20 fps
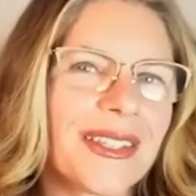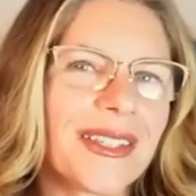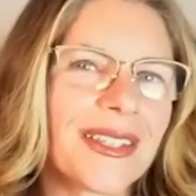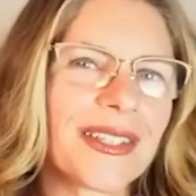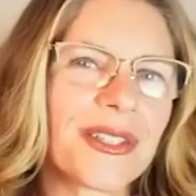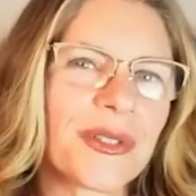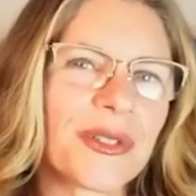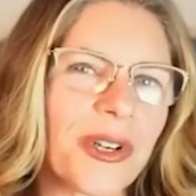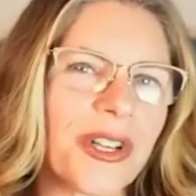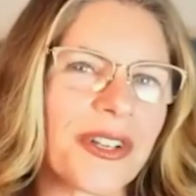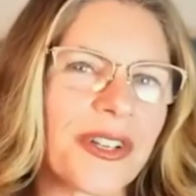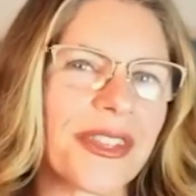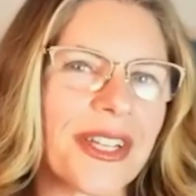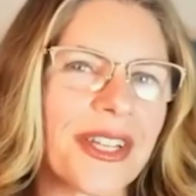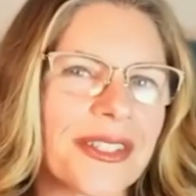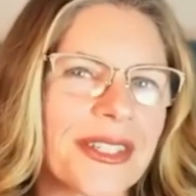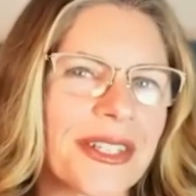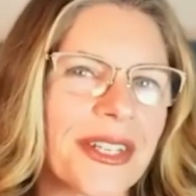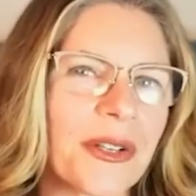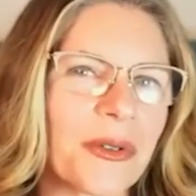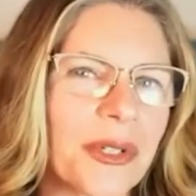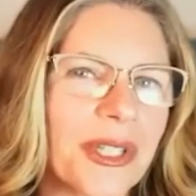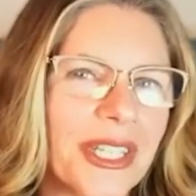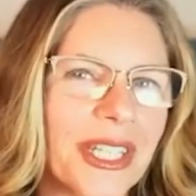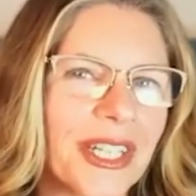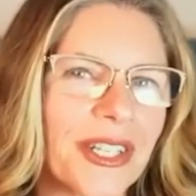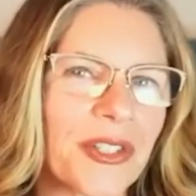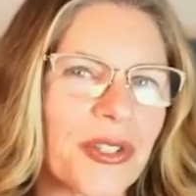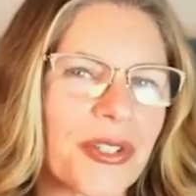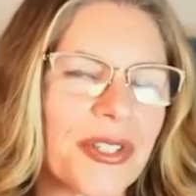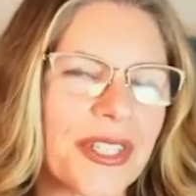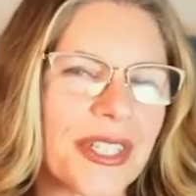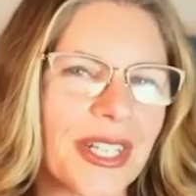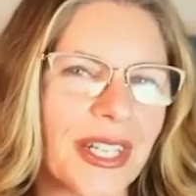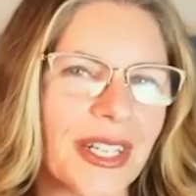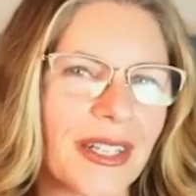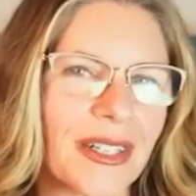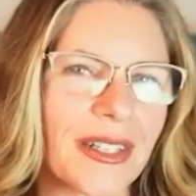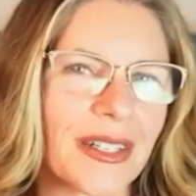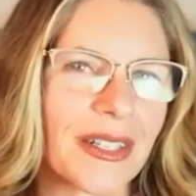this is where things get really
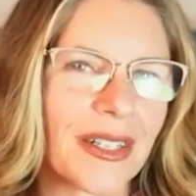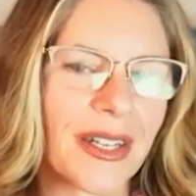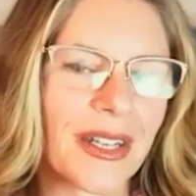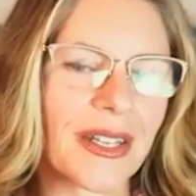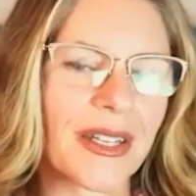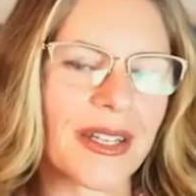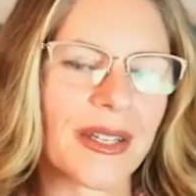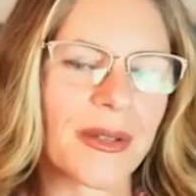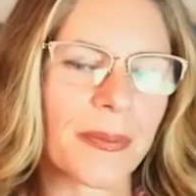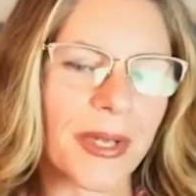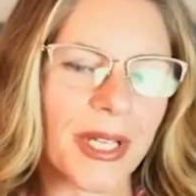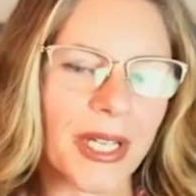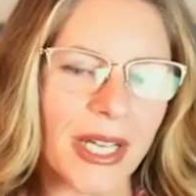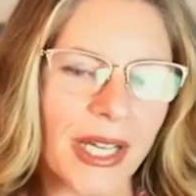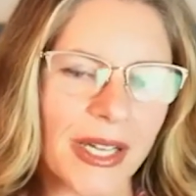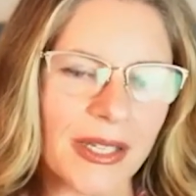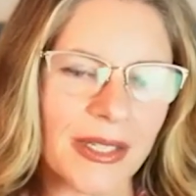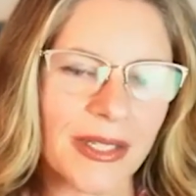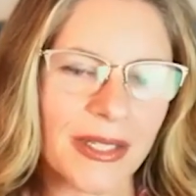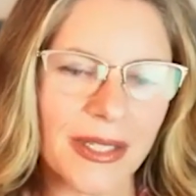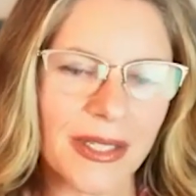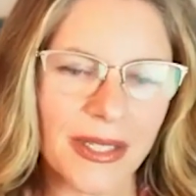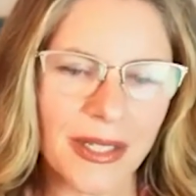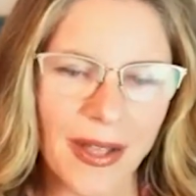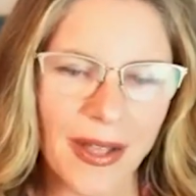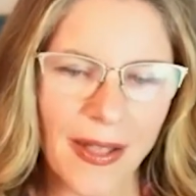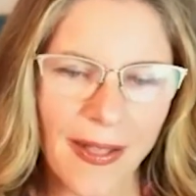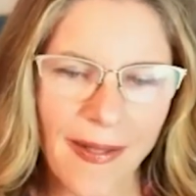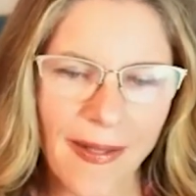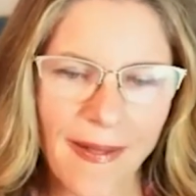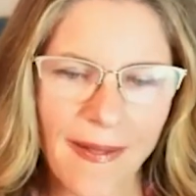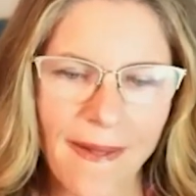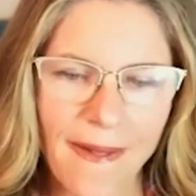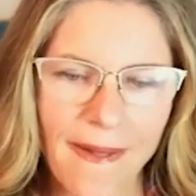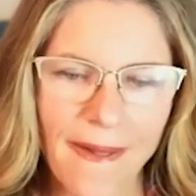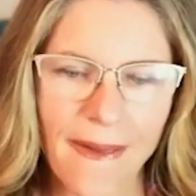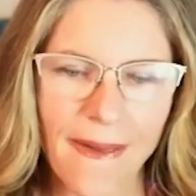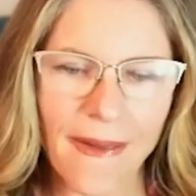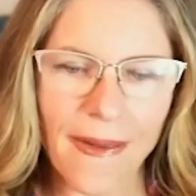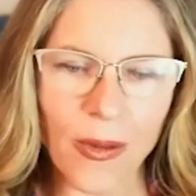interesting, because
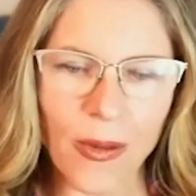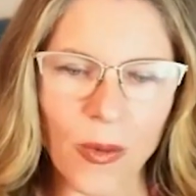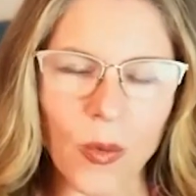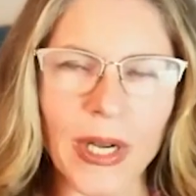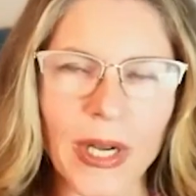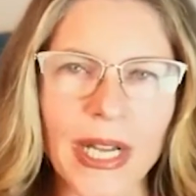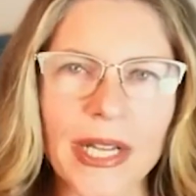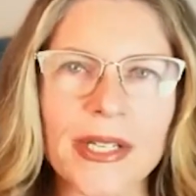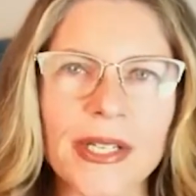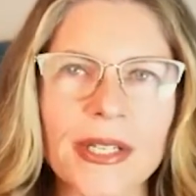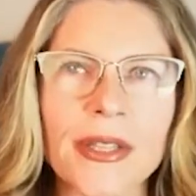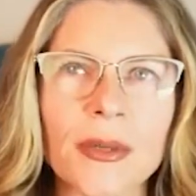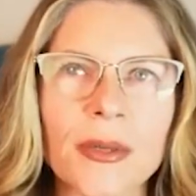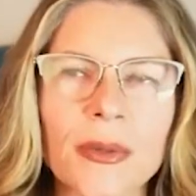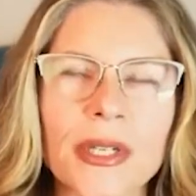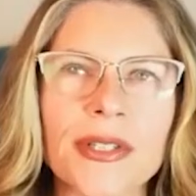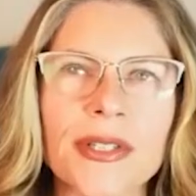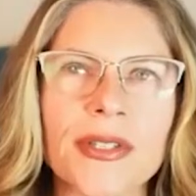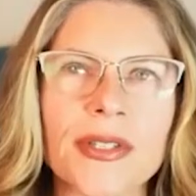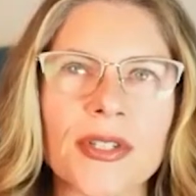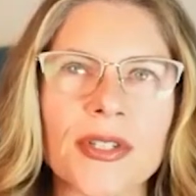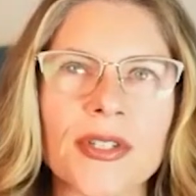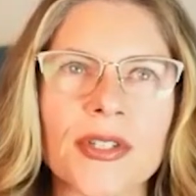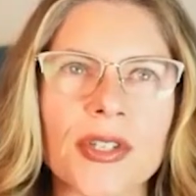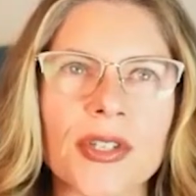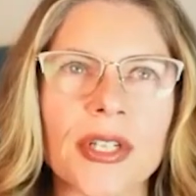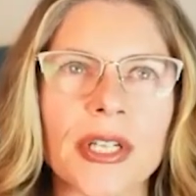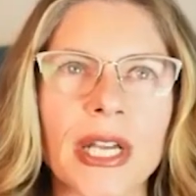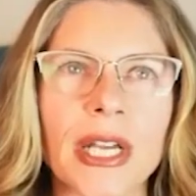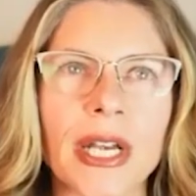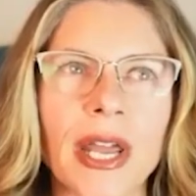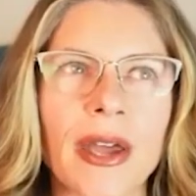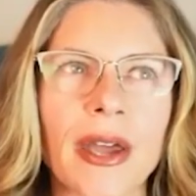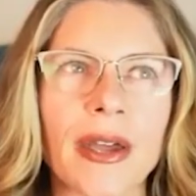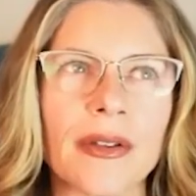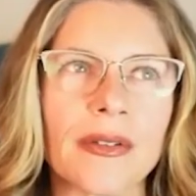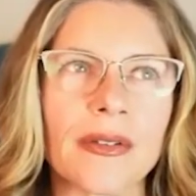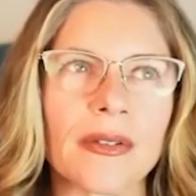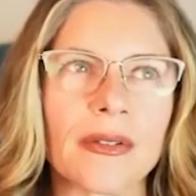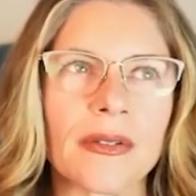when I did the research looking
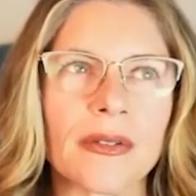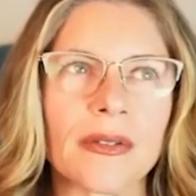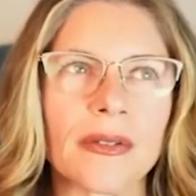at,